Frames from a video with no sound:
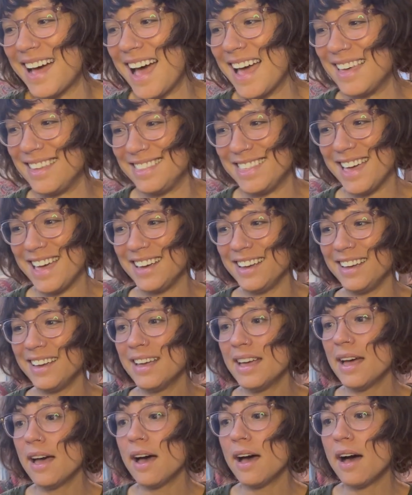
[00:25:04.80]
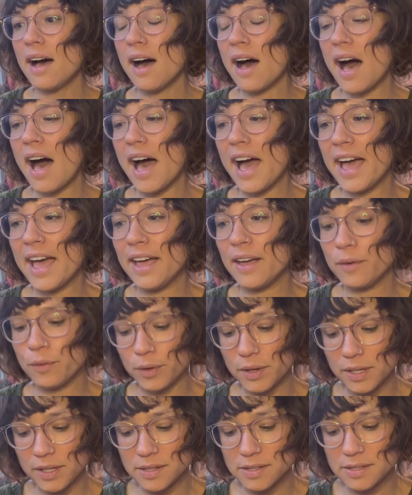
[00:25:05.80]
I think I
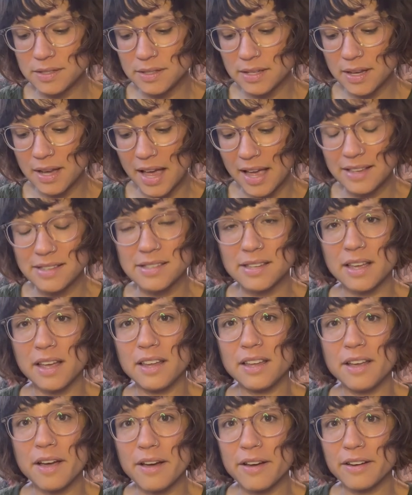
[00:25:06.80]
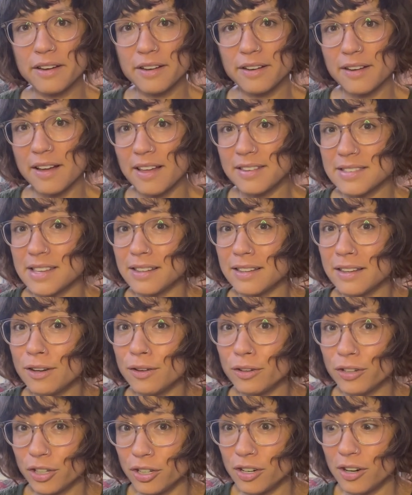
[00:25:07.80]
was, as a young, as a
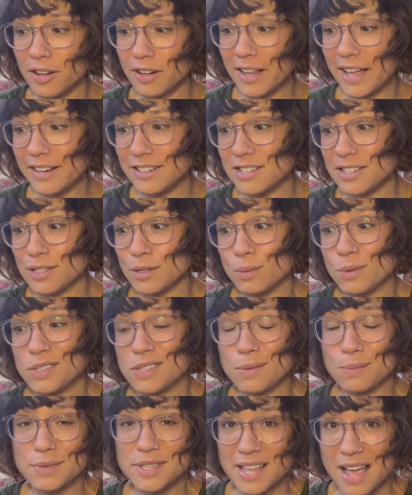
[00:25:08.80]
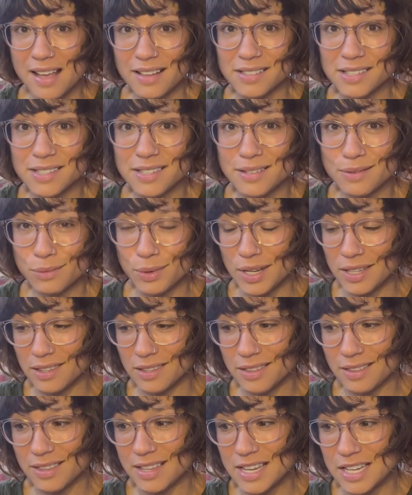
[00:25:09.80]
little girl, I just was obsessed with
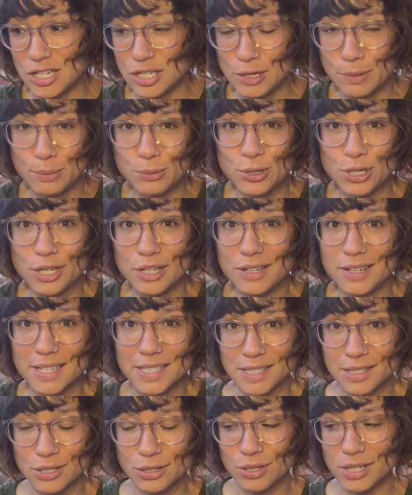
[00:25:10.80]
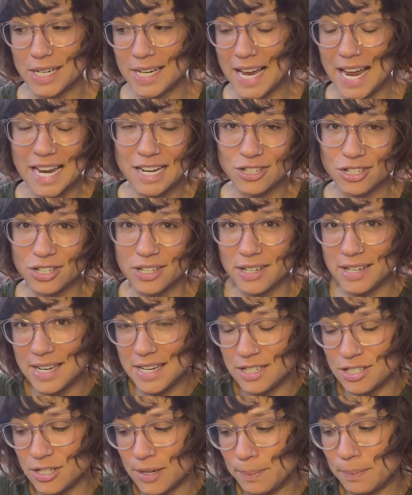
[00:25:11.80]
Egyptian history, ancient
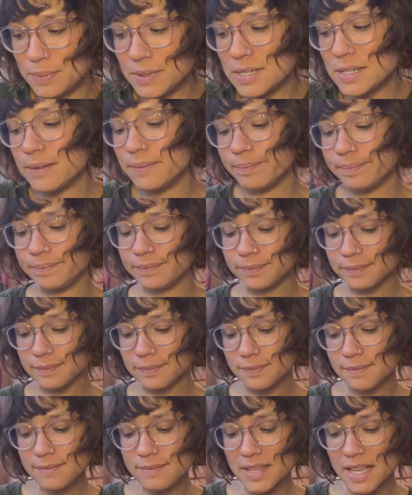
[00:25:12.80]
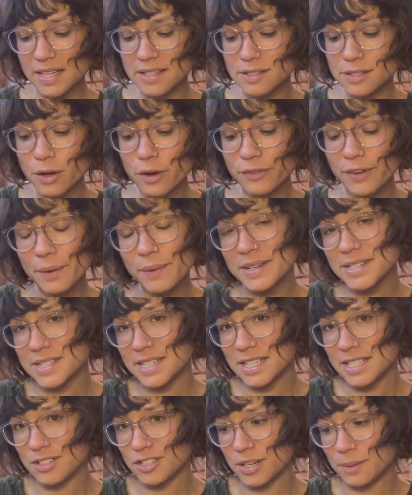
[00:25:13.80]
Egypt. And so if I went
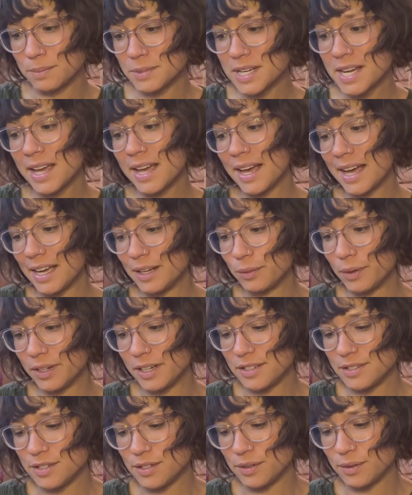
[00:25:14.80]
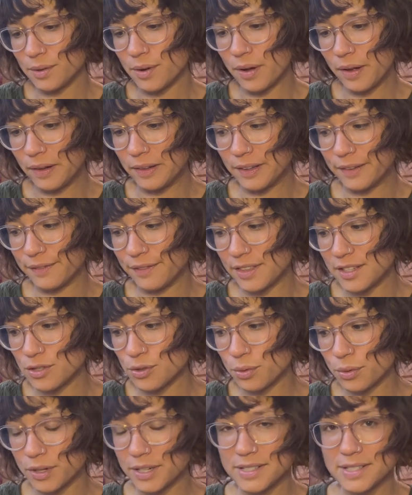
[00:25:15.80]
to Egypt, I'd want to do all of the
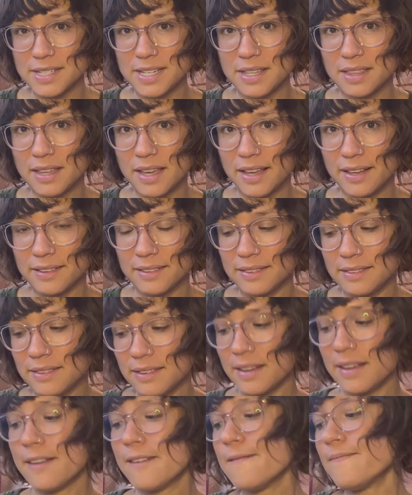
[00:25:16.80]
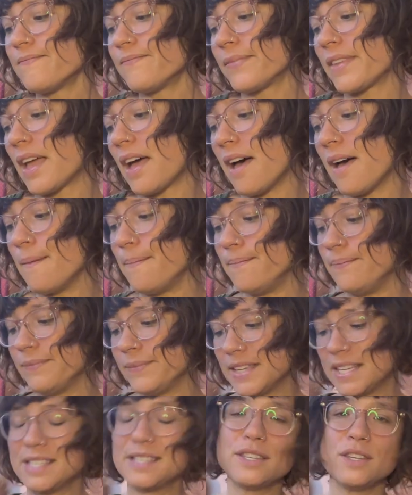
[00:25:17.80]
touristy things. Um,
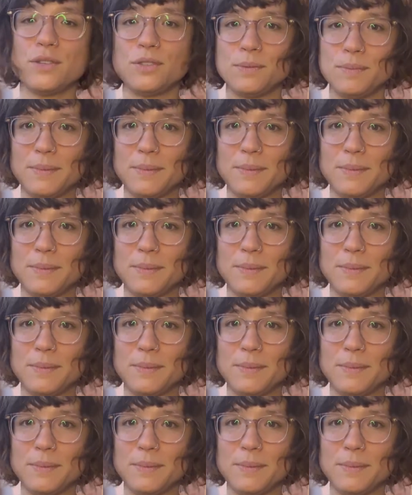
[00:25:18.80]
excuse